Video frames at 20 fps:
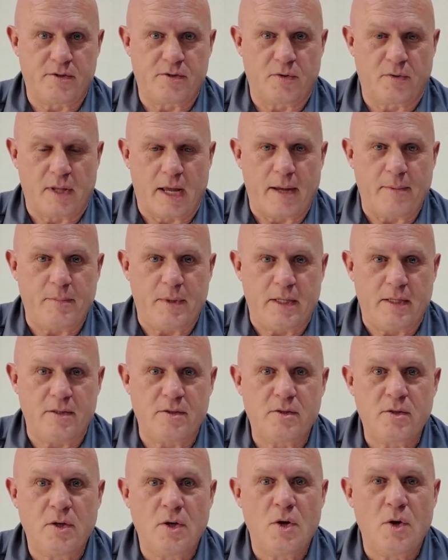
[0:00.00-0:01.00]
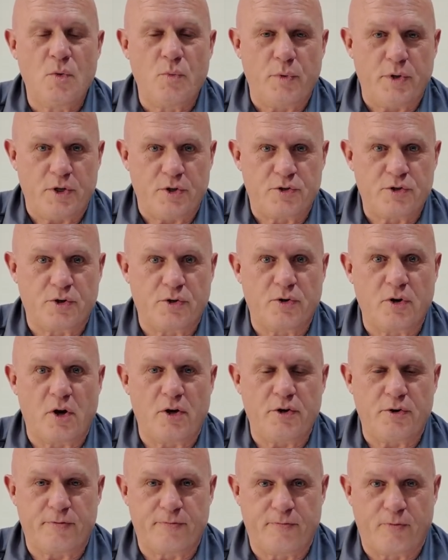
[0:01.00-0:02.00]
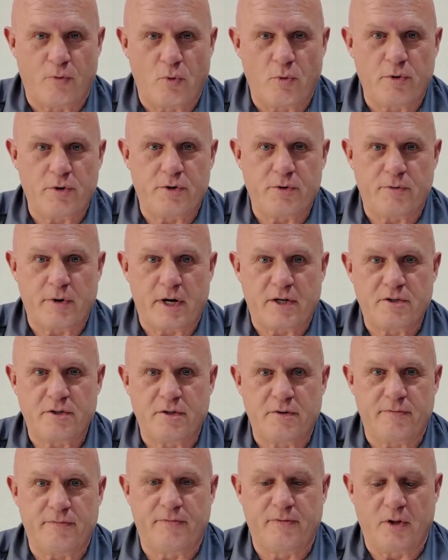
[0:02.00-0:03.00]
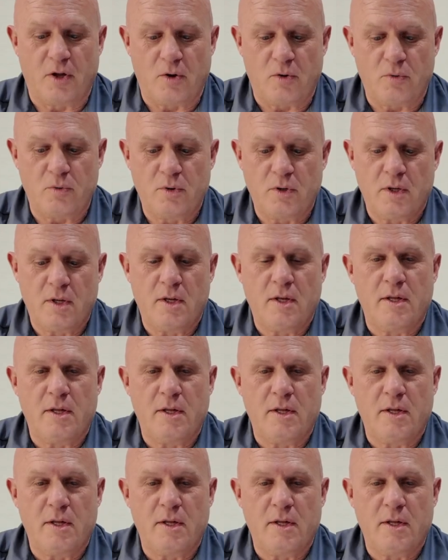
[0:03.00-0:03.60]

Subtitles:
So that means when you turn on your forward direction of flow,